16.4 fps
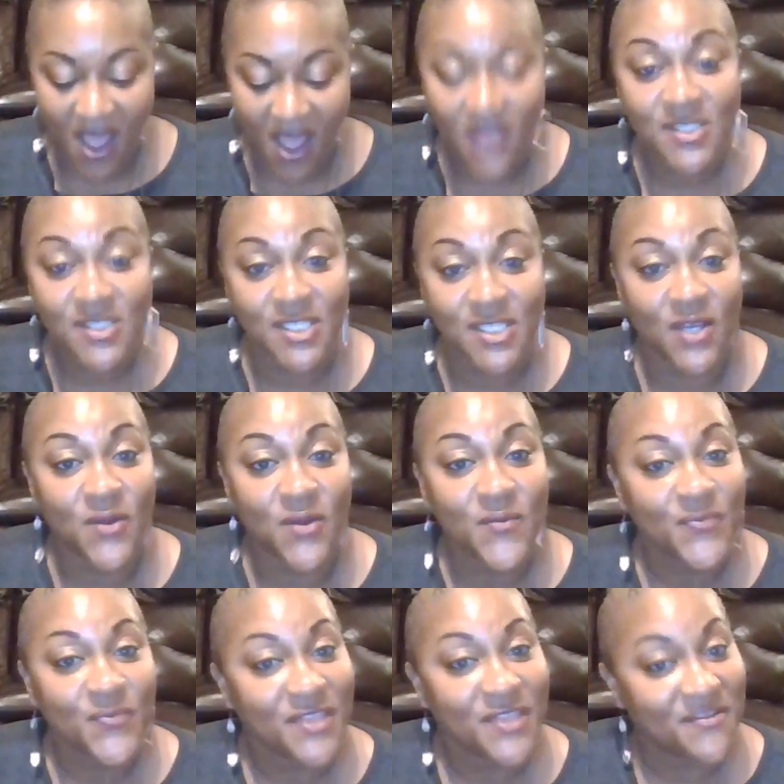
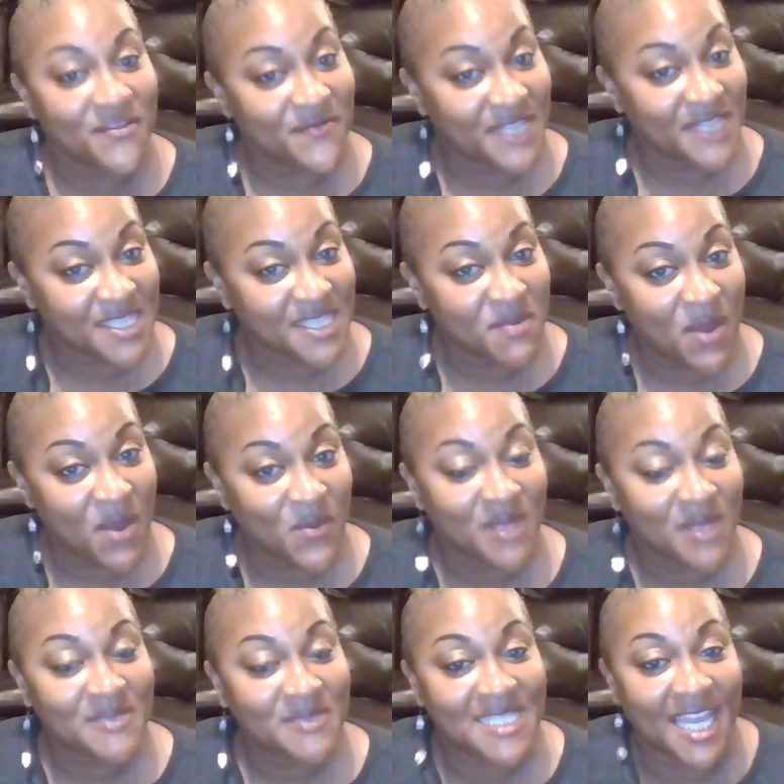Also, visit my
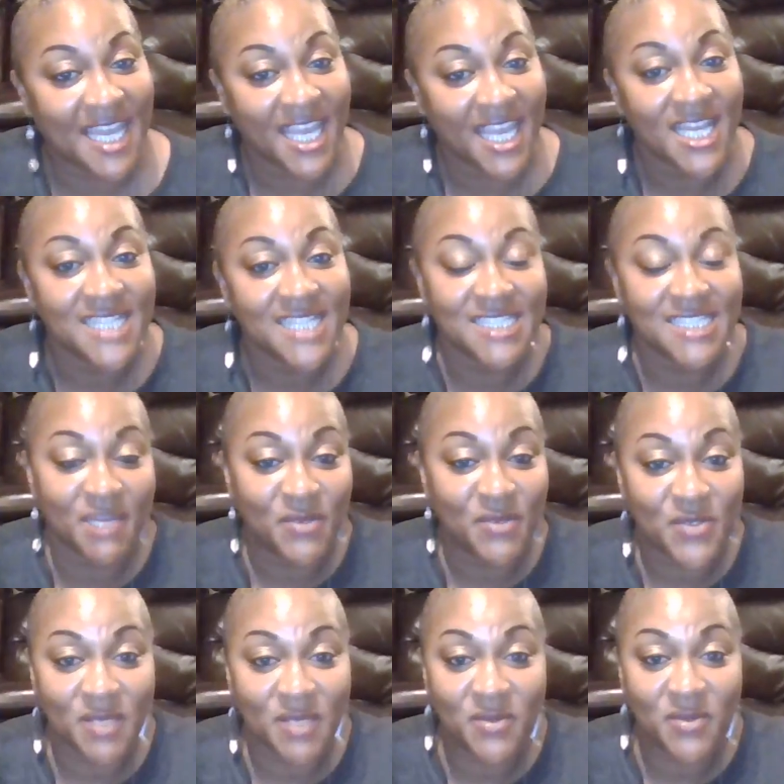website,
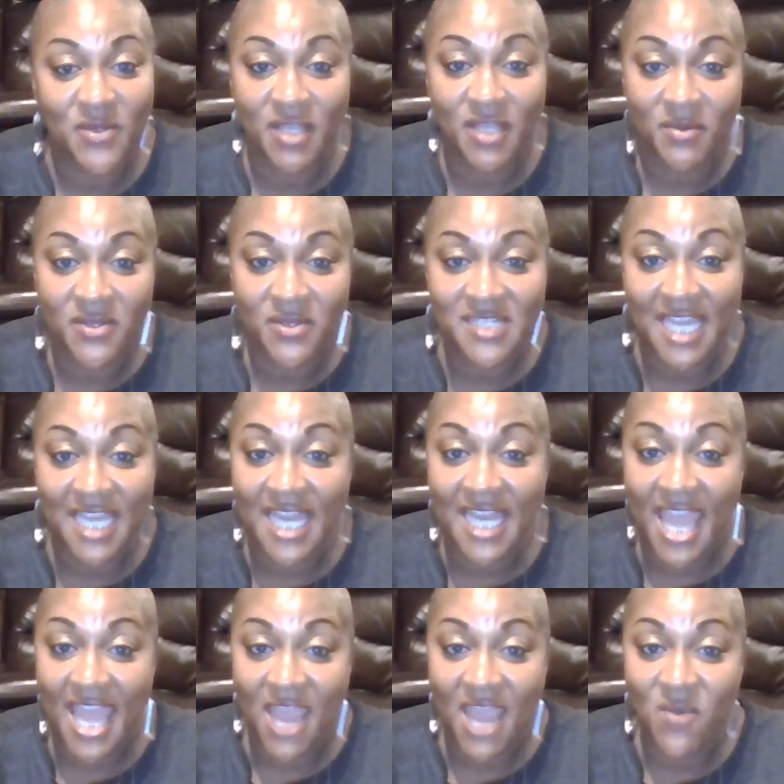
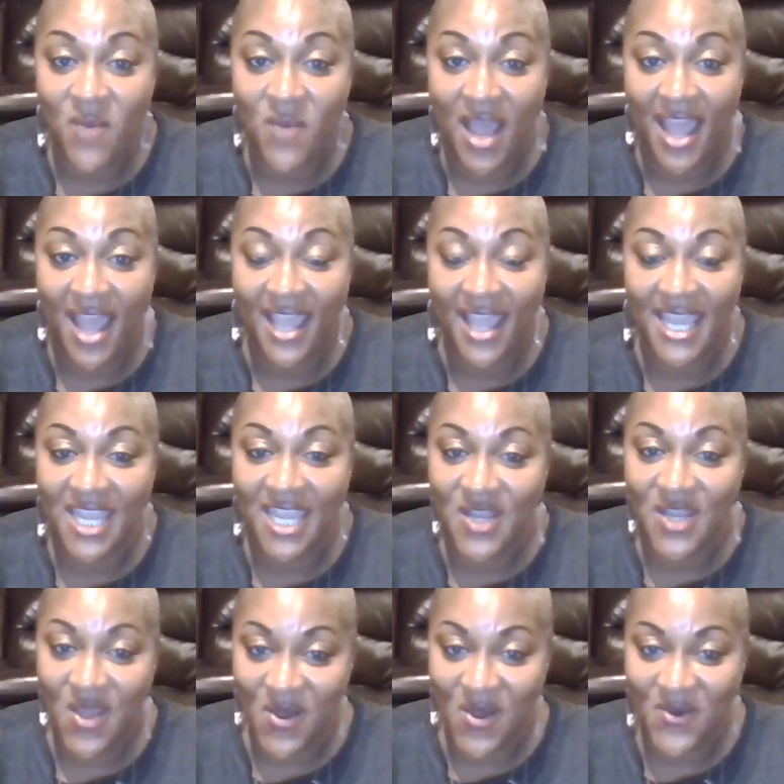
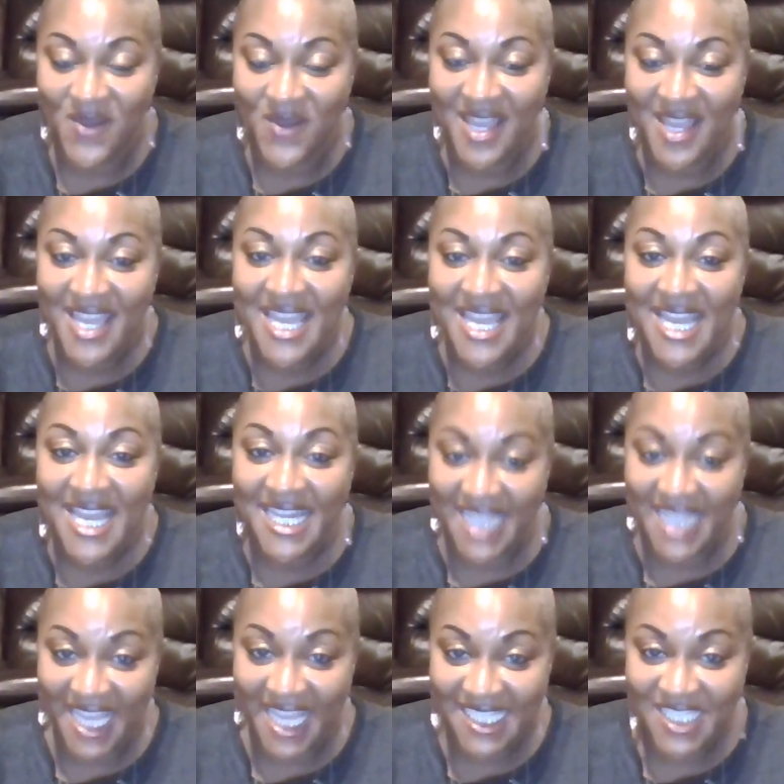
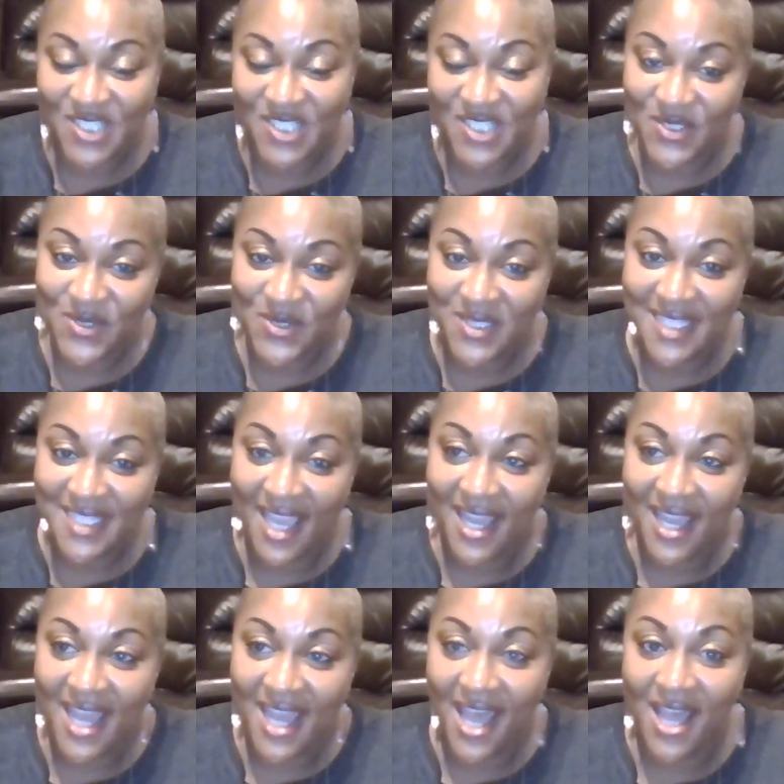
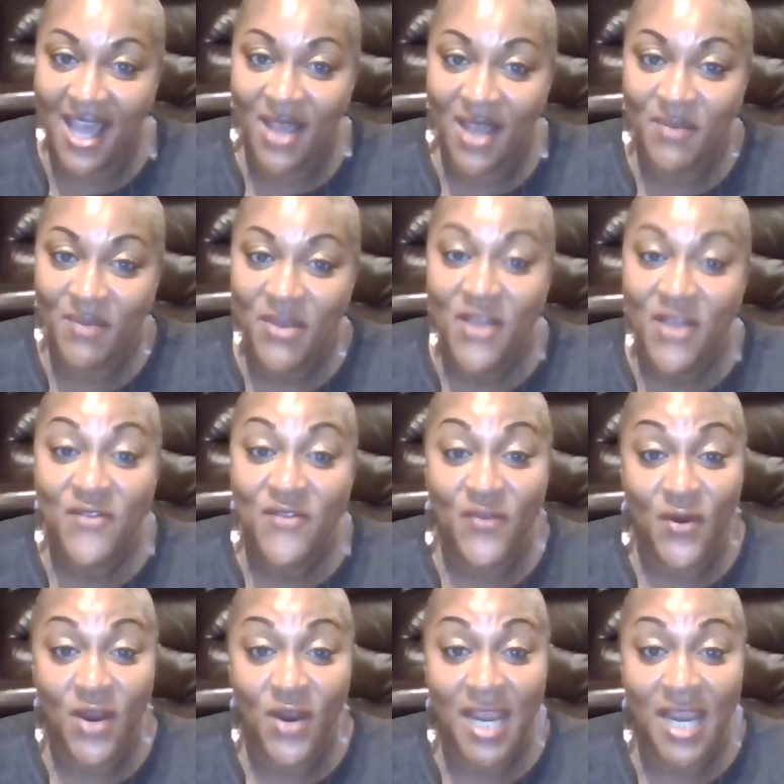www.ayñoclassyjewels.com,
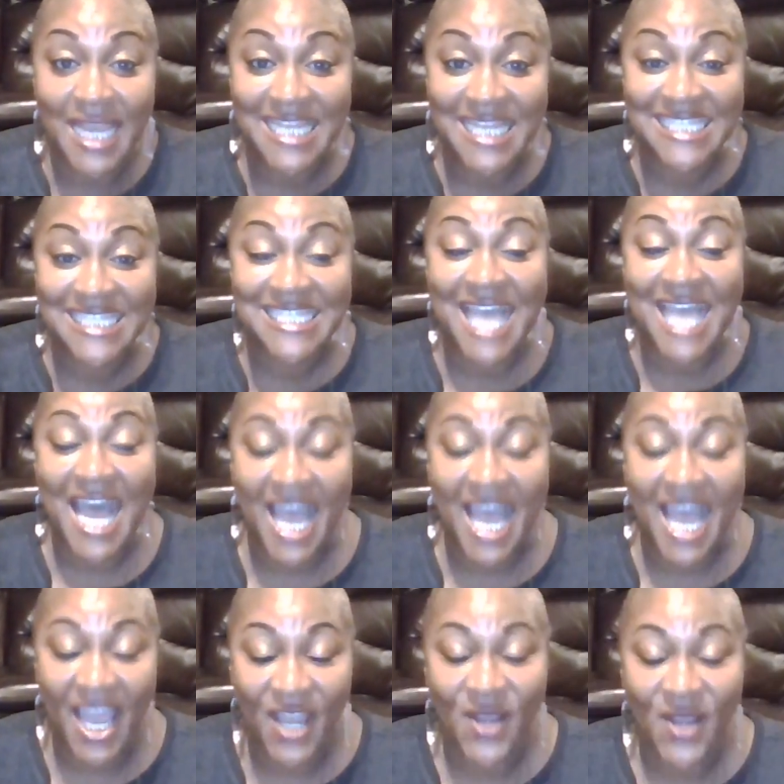for an
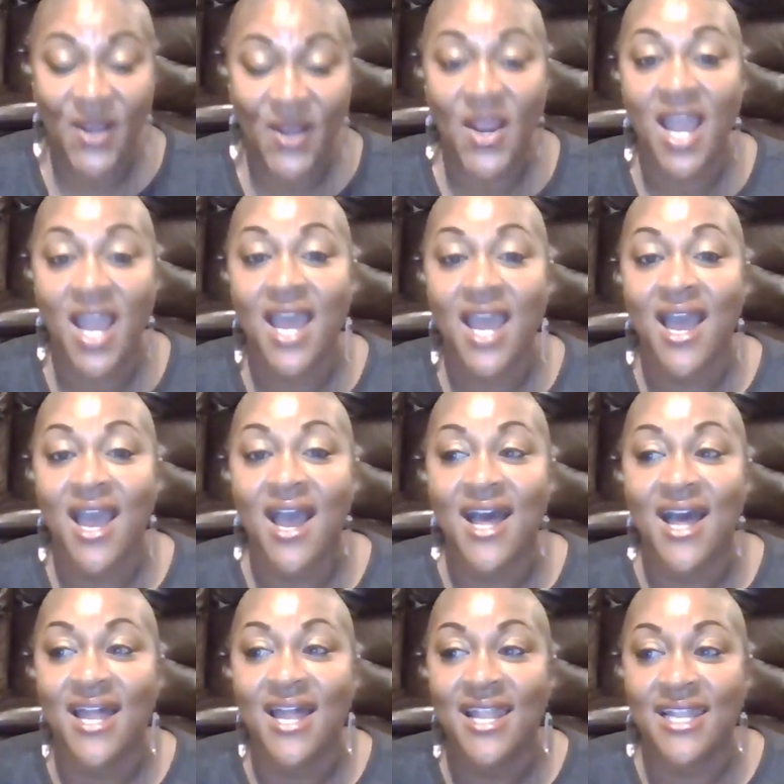entire
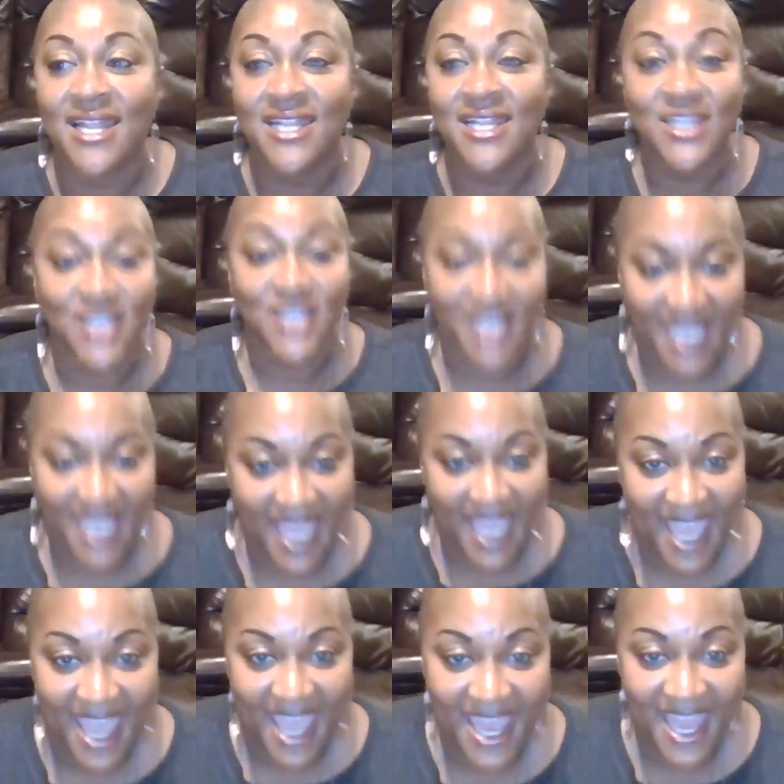look
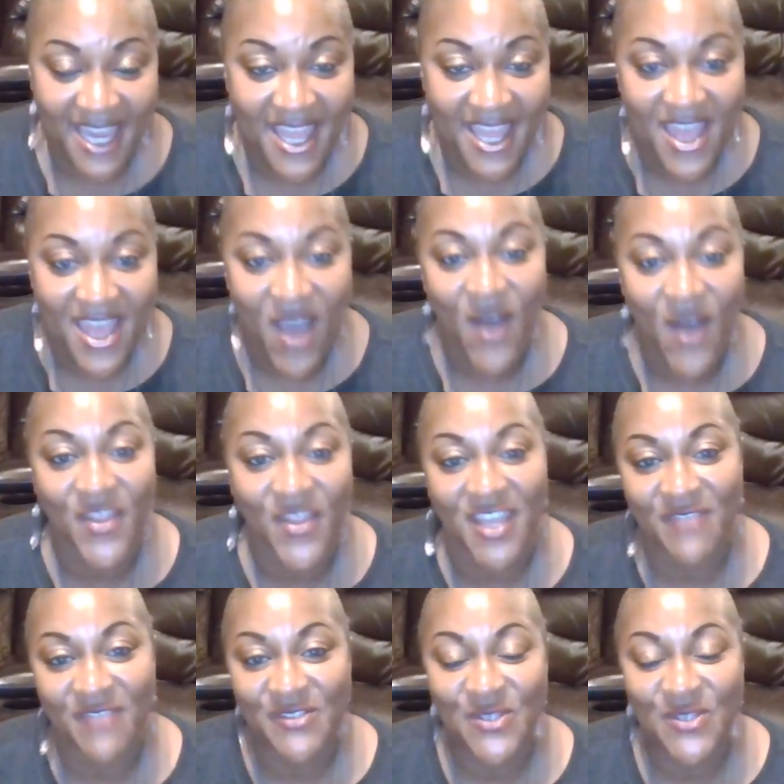at all
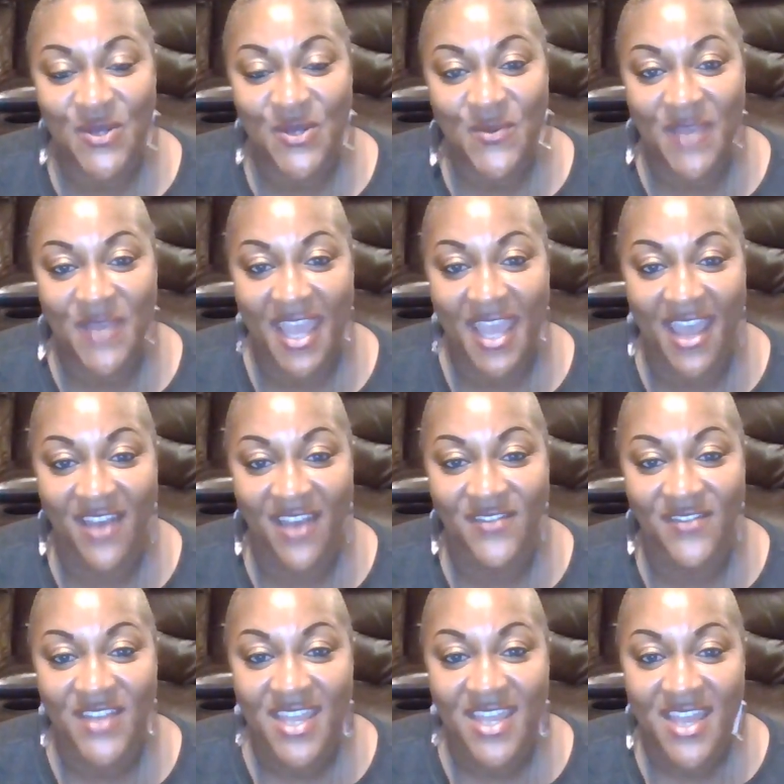the inventory we
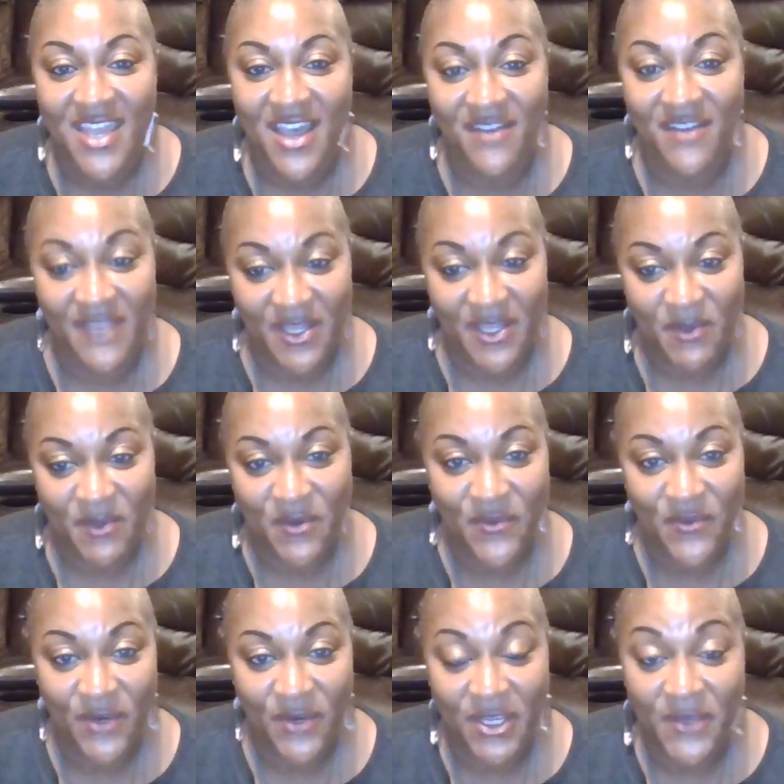have
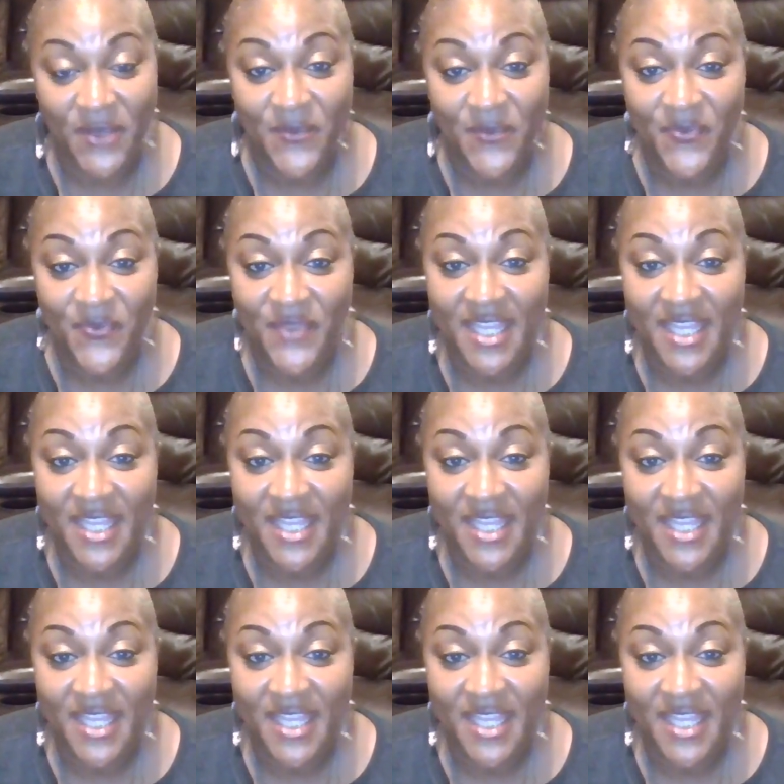available for you.